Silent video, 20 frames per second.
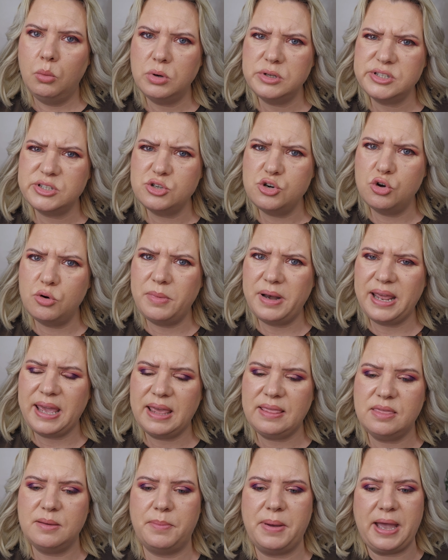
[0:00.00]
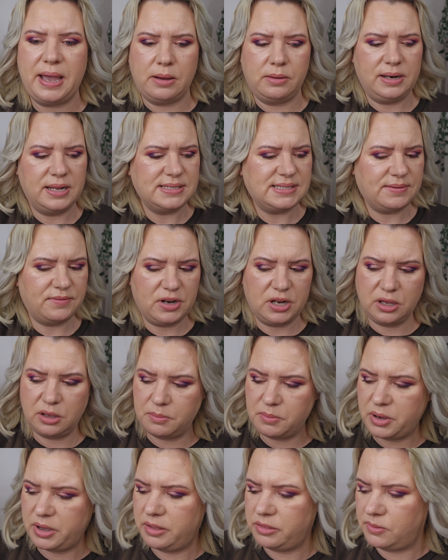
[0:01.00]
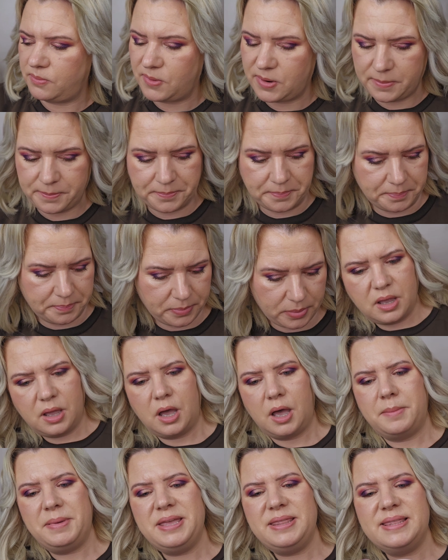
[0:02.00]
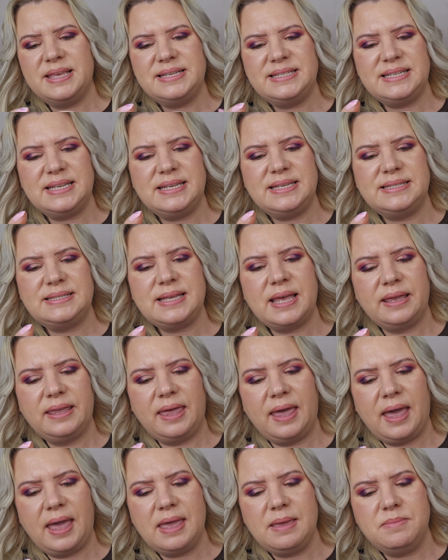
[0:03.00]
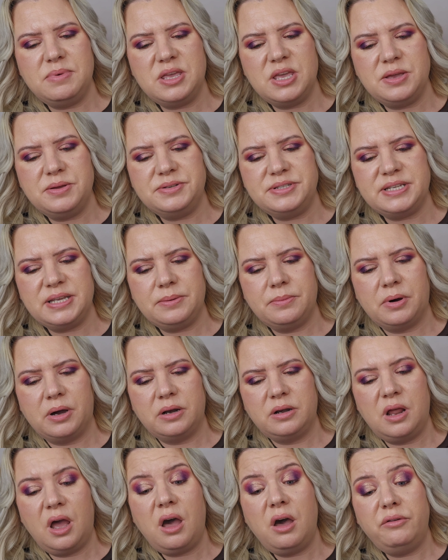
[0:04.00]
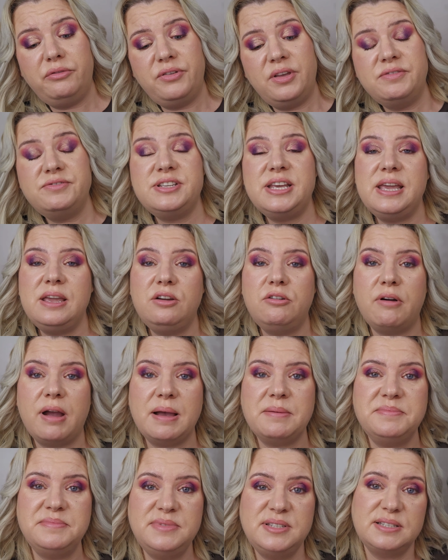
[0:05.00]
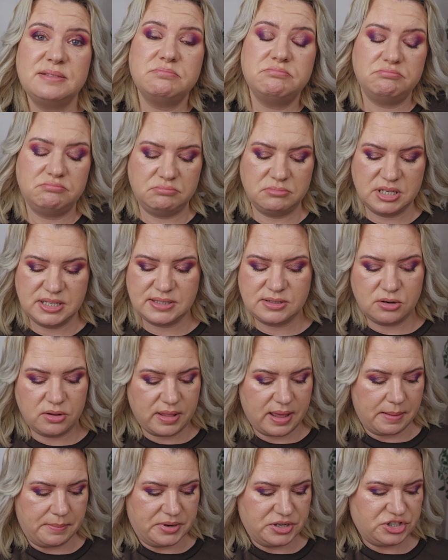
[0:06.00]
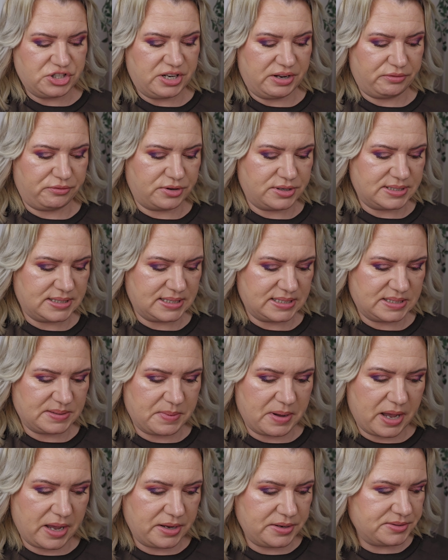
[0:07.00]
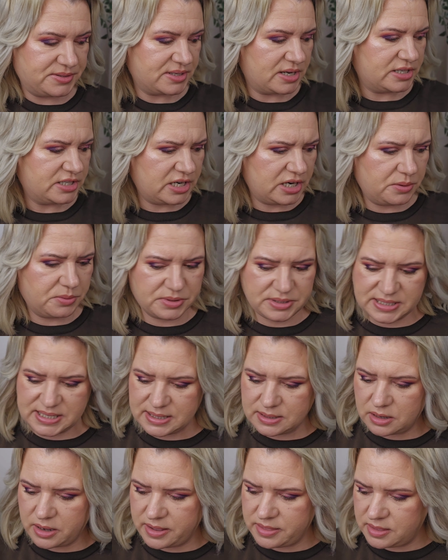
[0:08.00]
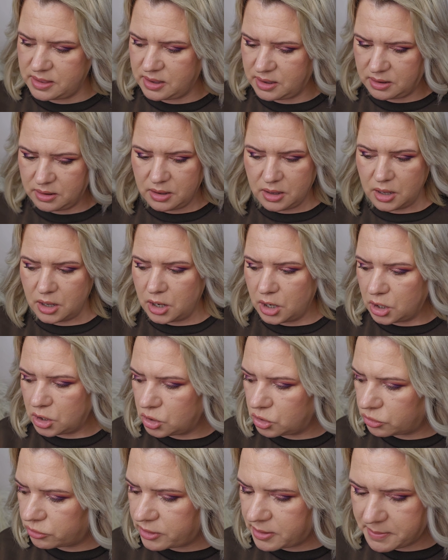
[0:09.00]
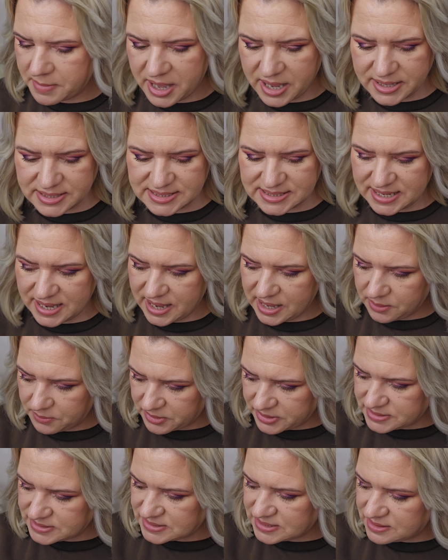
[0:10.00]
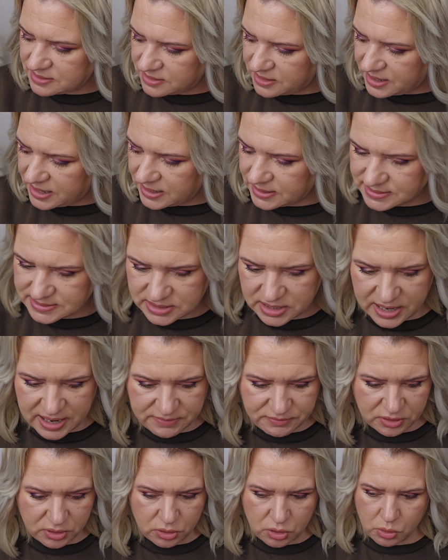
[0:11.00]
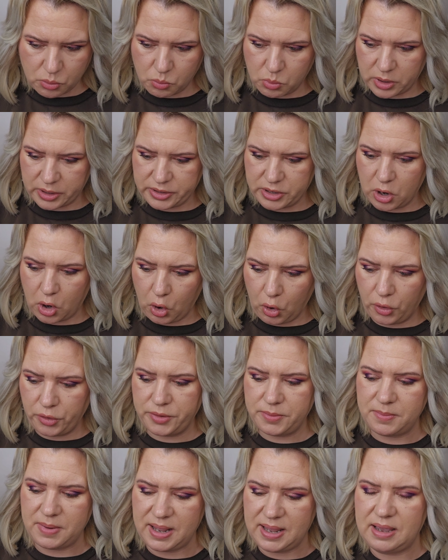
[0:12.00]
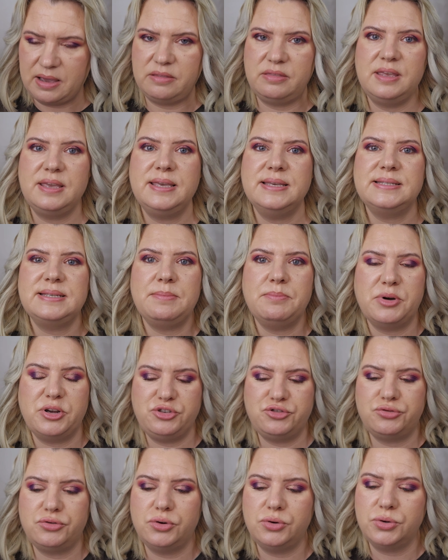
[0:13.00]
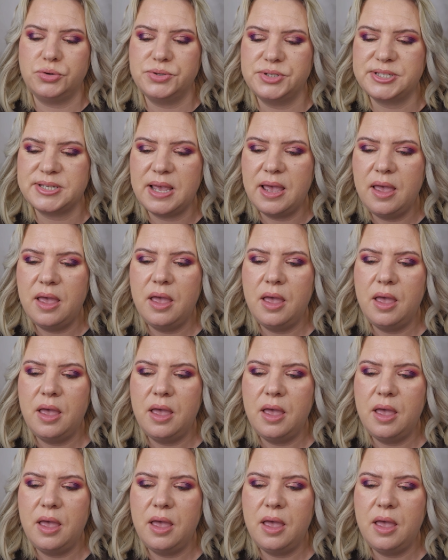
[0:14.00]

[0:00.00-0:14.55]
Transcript: What's normally in the pouch? Let's have a look at my other one. I mean, this is a K-Beauty one. Oh, 15 grams. It's not that much difference, I suppose. I don't know what's in like the Laura Mercier ones and things. I haven't got one on me. I think it's in my drawers.